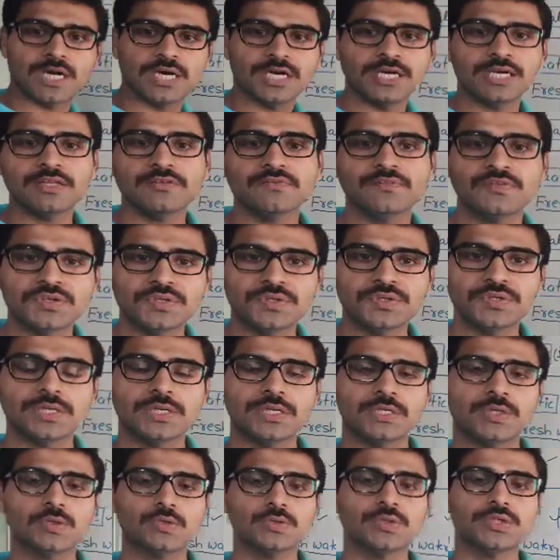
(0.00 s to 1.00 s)

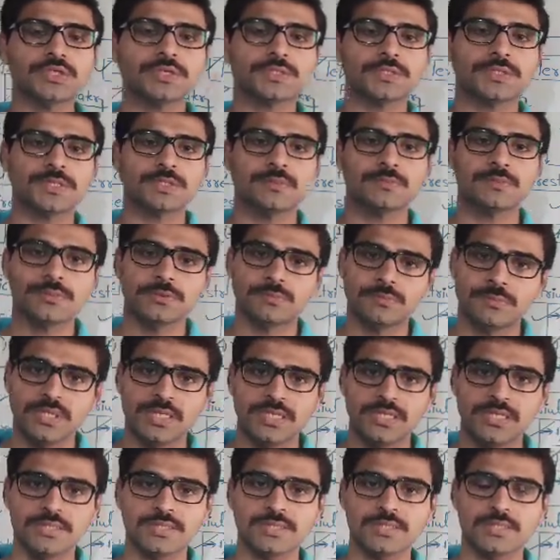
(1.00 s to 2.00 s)
Artificial ecosystems
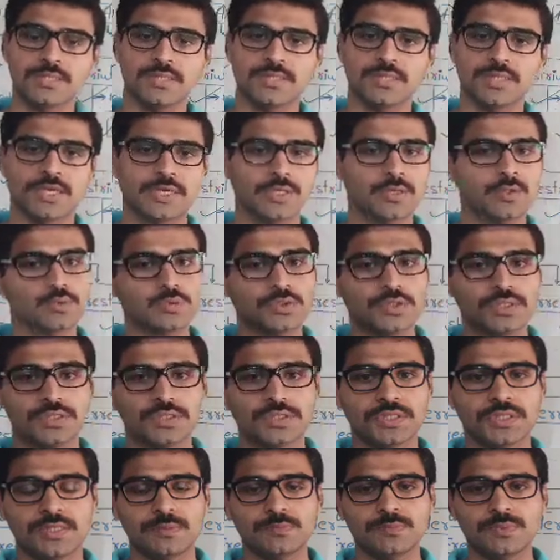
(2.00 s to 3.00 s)
means the
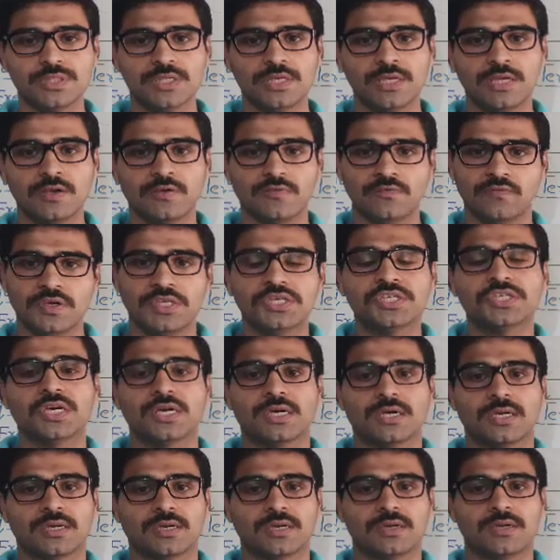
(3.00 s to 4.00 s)
ecosystems which
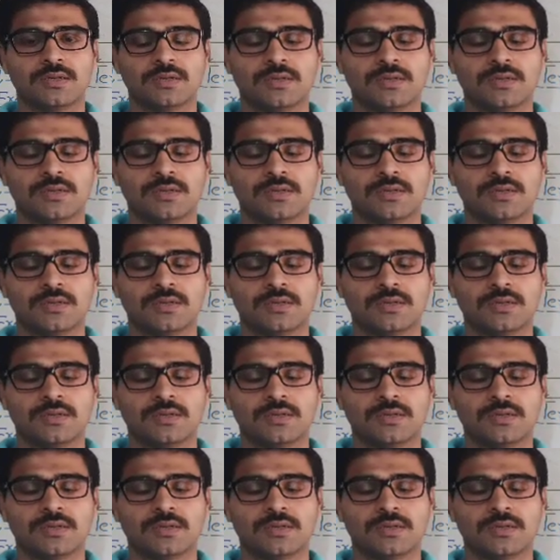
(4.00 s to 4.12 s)
are